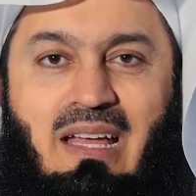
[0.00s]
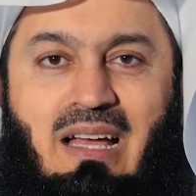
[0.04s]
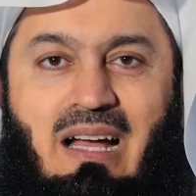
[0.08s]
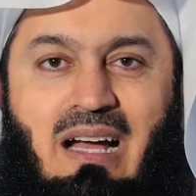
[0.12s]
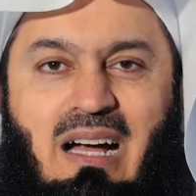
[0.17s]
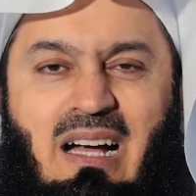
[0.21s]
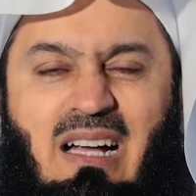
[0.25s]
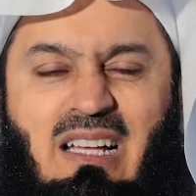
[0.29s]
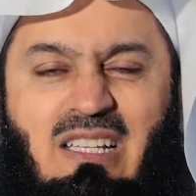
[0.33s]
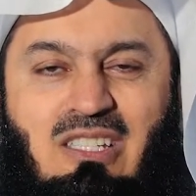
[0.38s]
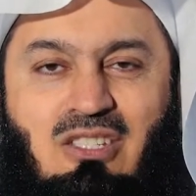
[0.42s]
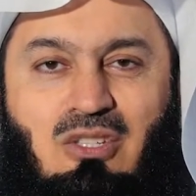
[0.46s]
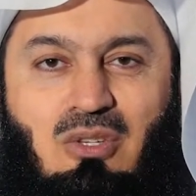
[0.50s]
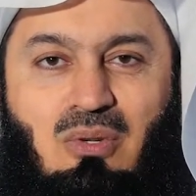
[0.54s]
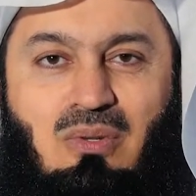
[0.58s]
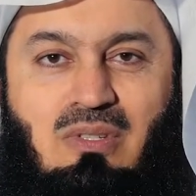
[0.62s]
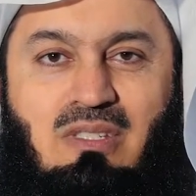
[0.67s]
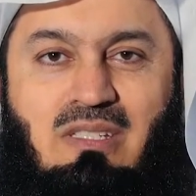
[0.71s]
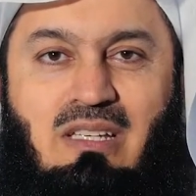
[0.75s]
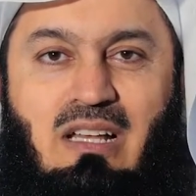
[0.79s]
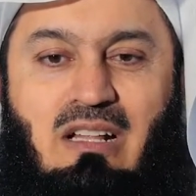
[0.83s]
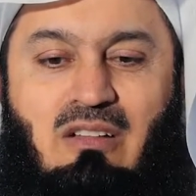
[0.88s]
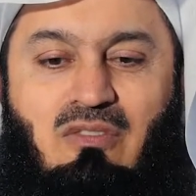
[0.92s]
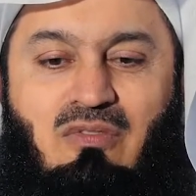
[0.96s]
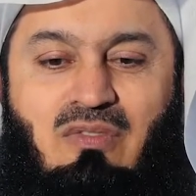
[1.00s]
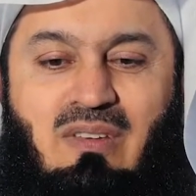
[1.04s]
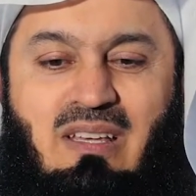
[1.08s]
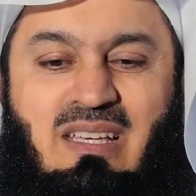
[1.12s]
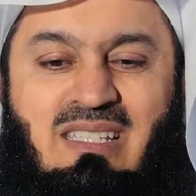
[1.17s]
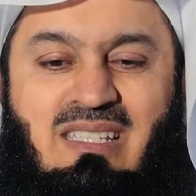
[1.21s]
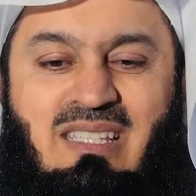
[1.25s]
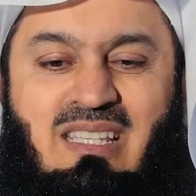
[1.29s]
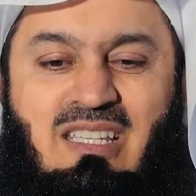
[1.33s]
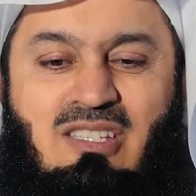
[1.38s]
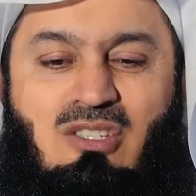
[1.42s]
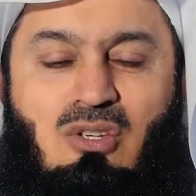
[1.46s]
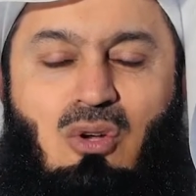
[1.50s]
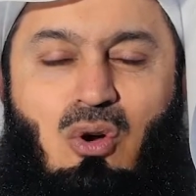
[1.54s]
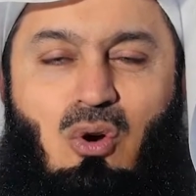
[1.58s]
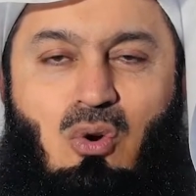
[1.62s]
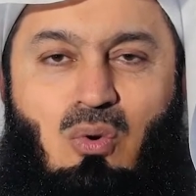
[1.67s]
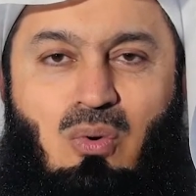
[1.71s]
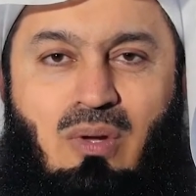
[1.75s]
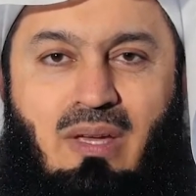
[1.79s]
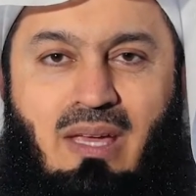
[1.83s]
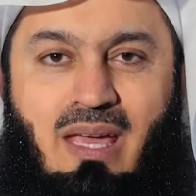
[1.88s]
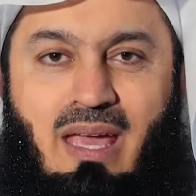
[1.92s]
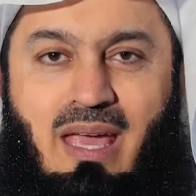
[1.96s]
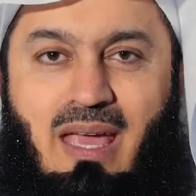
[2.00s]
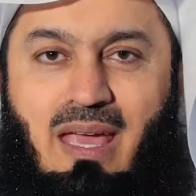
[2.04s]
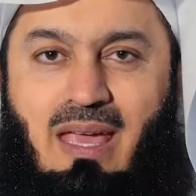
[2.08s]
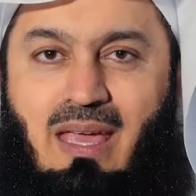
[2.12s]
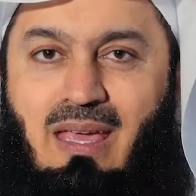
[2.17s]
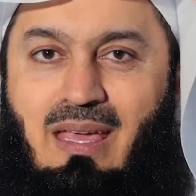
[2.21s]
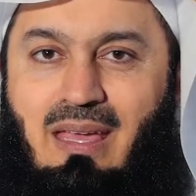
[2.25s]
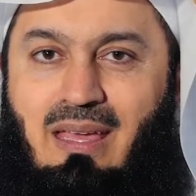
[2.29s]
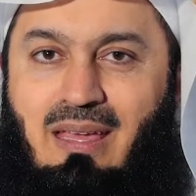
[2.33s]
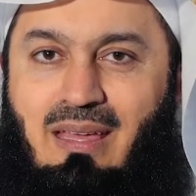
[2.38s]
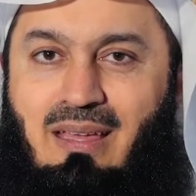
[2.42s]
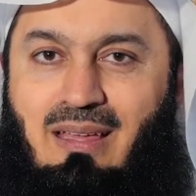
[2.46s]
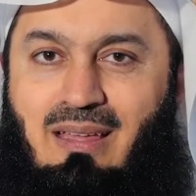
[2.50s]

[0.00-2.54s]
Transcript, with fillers: Ask yourself, is this okay?